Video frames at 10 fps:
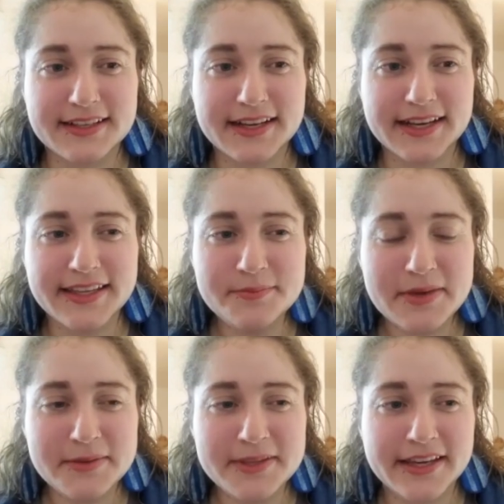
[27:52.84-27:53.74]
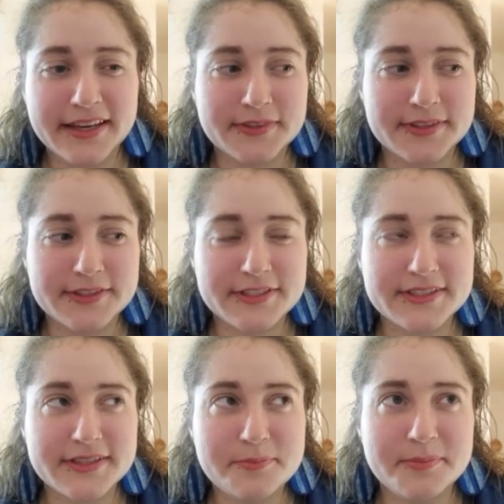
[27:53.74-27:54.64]
I think maybe like
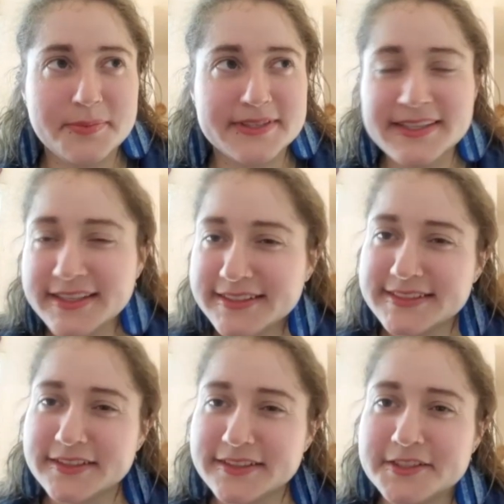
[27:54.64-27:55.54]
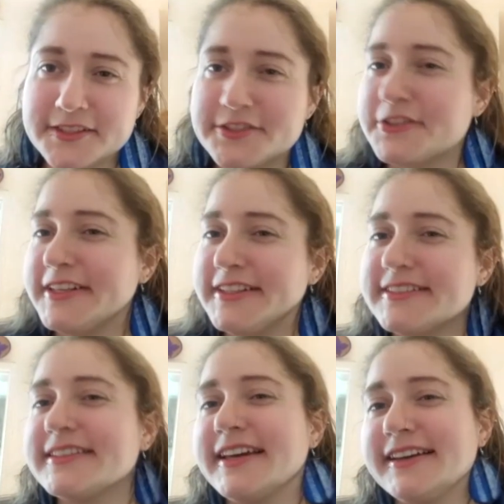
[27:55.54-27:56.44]
just the busyness of the
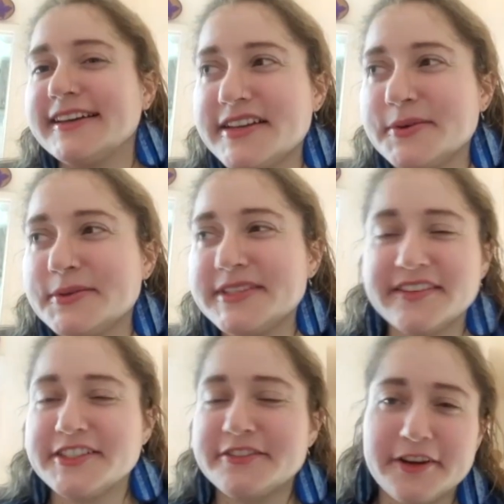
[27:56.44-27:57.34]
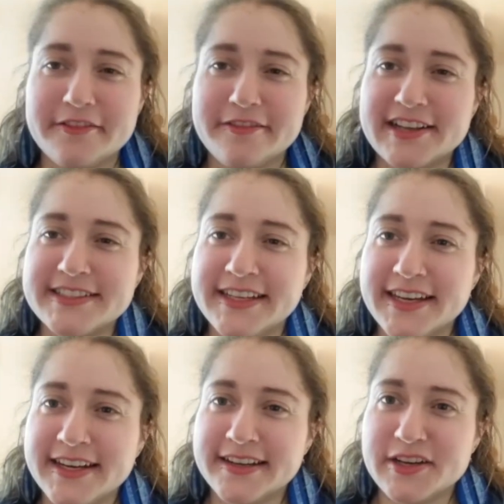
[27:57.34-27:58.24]
streets. Like it was like just very
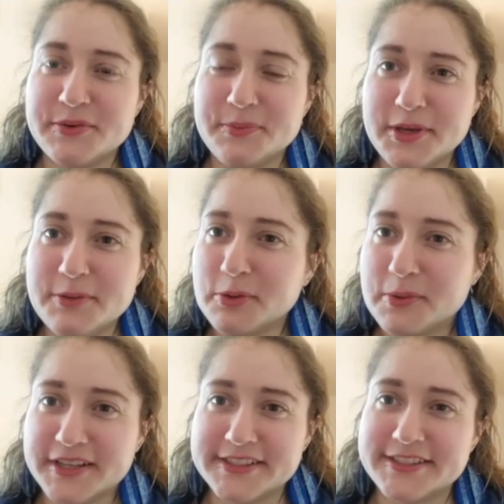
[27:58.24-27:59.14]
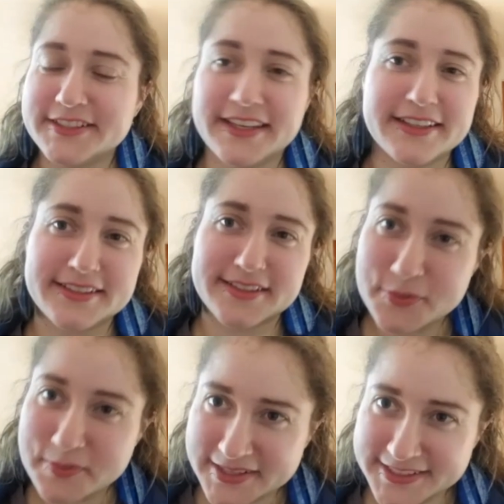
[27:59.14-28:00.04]
fascinating. I would people watch like
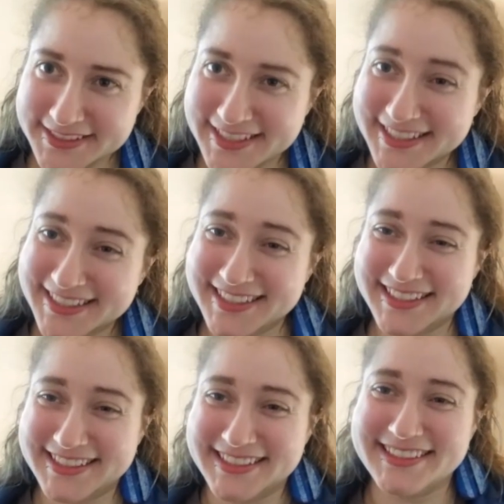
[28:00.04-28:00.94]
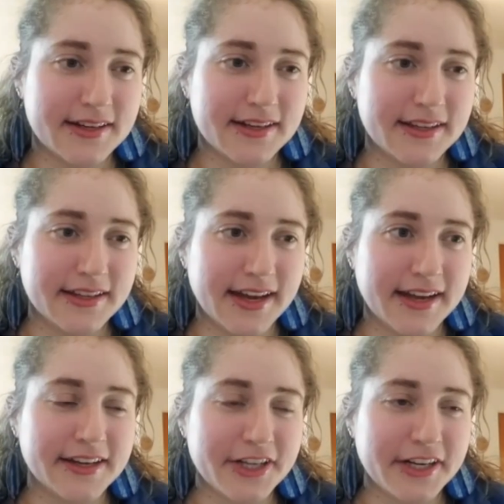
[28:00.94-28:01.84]
so much.
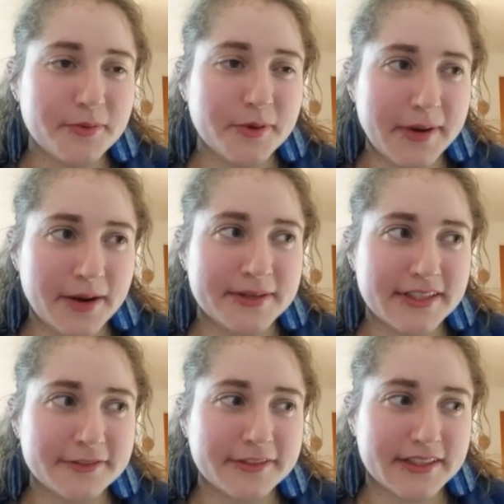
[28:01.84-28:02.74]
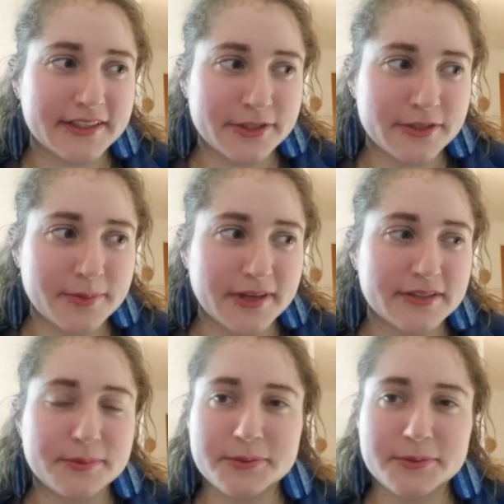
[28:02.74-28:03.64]
I try to prepare myself like as much as
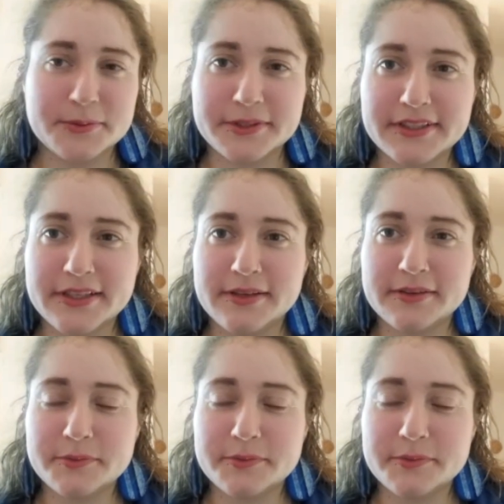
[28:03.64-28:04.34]
possible, really, by